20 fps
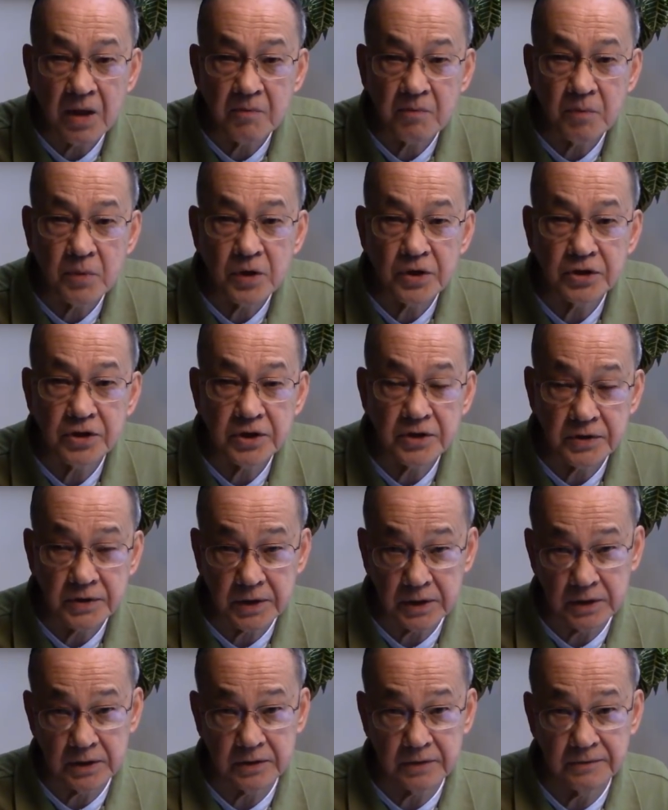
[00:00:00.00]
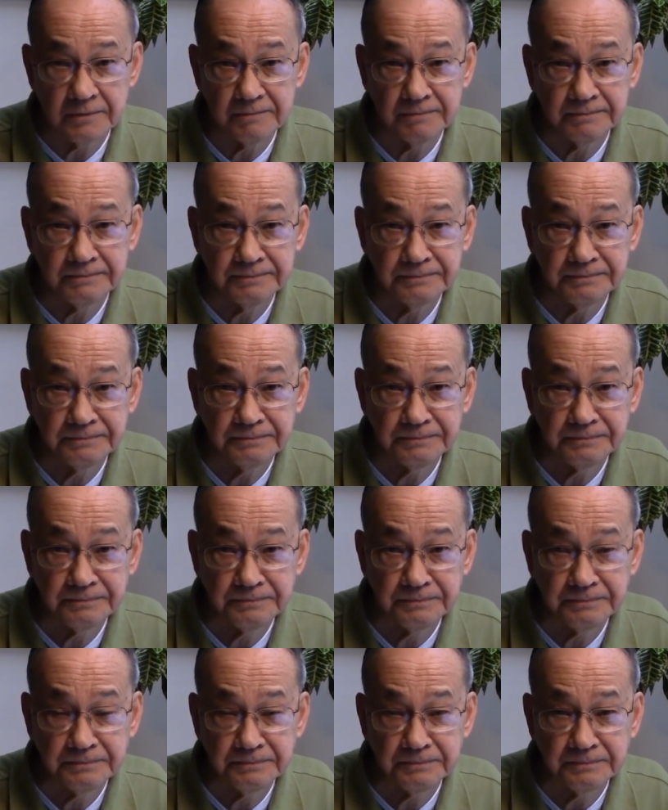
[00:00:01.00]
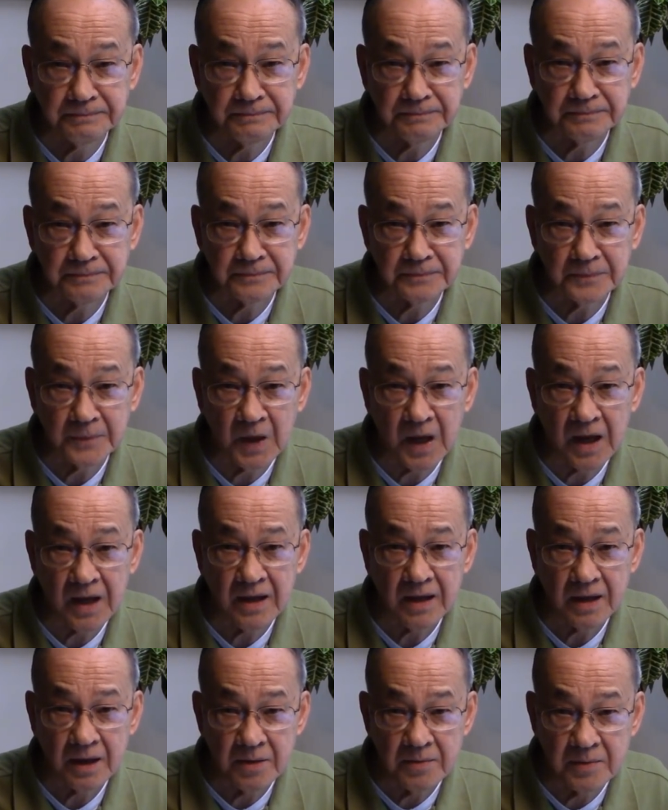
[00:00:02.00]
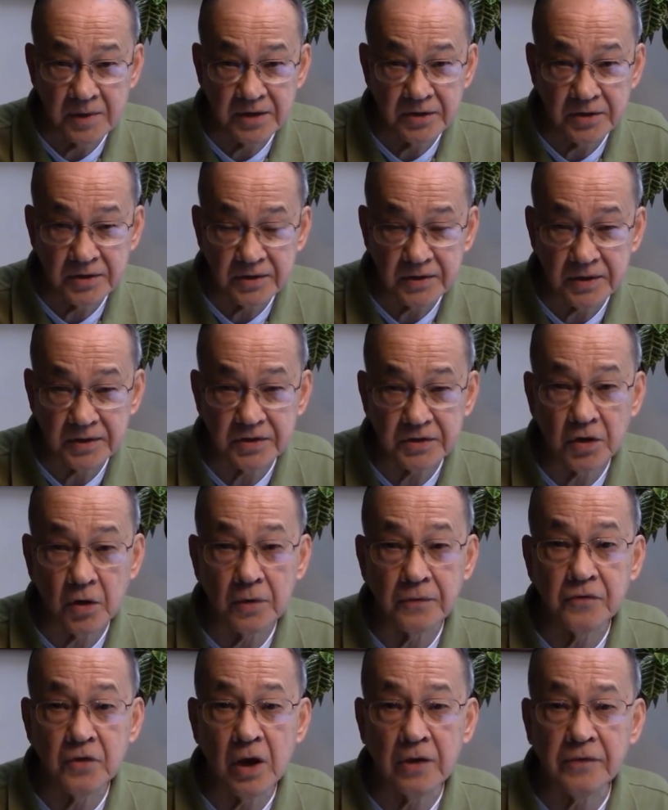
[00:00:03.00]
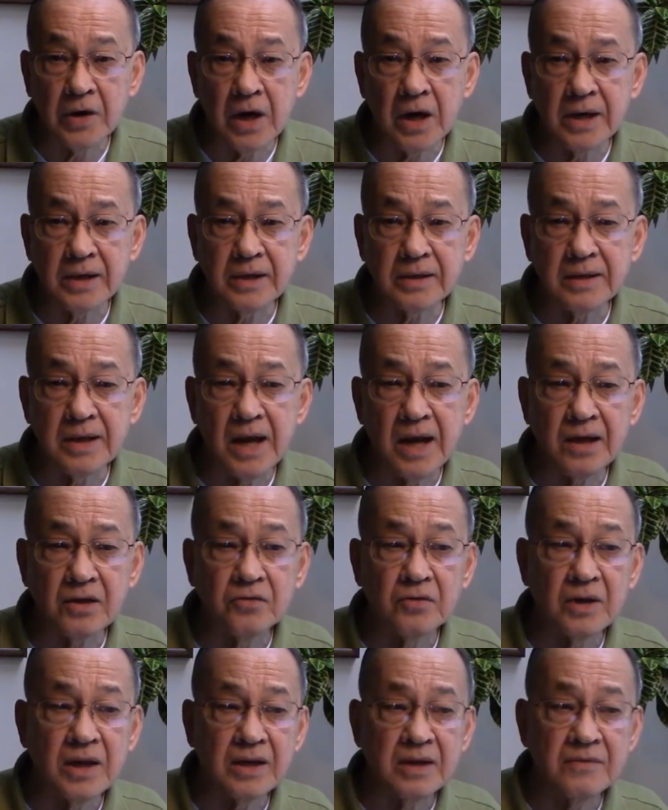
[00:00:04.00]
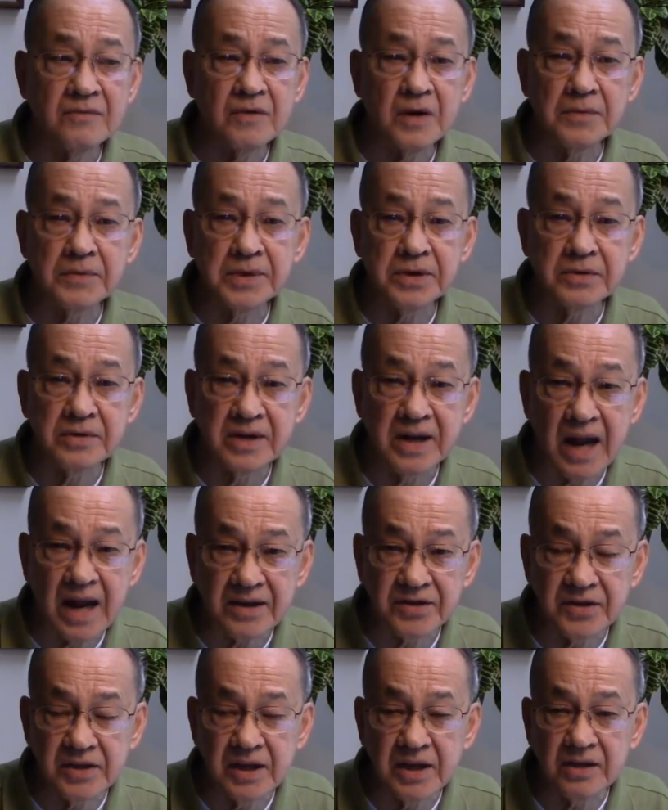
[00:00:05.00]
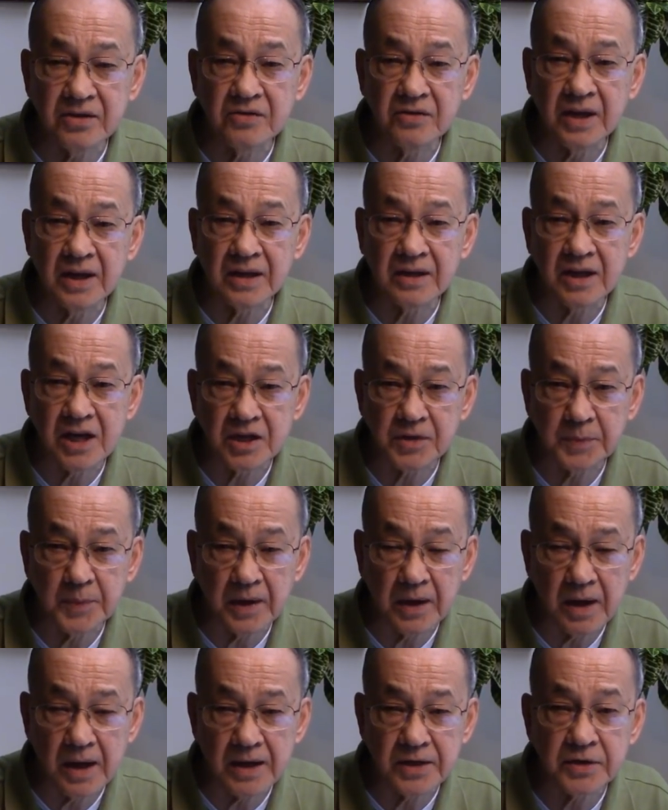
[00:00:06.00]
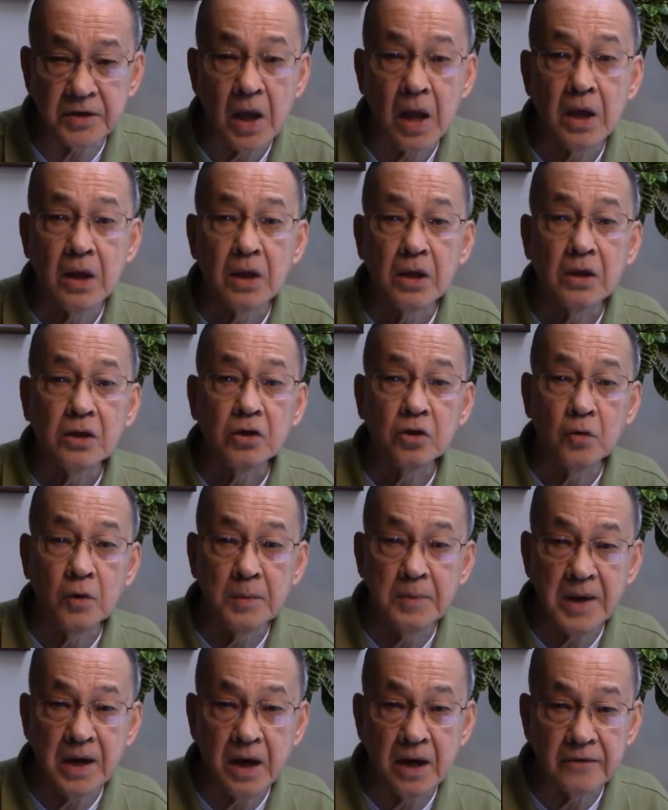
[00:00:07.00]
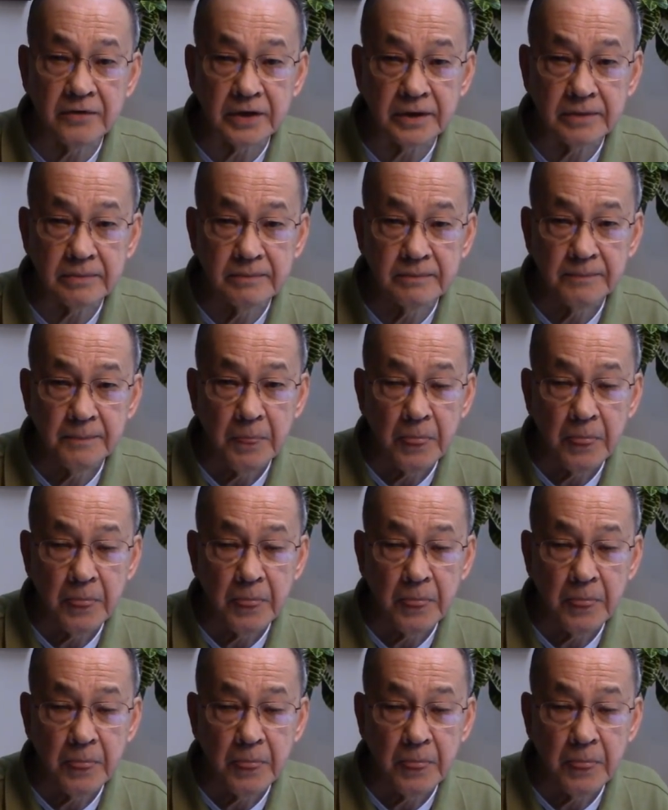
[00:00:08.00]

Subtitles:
emergencies. Okay? Emergencies. So if you have a heart attack, you got involved in an accident, you got hospitalized, you will be covered.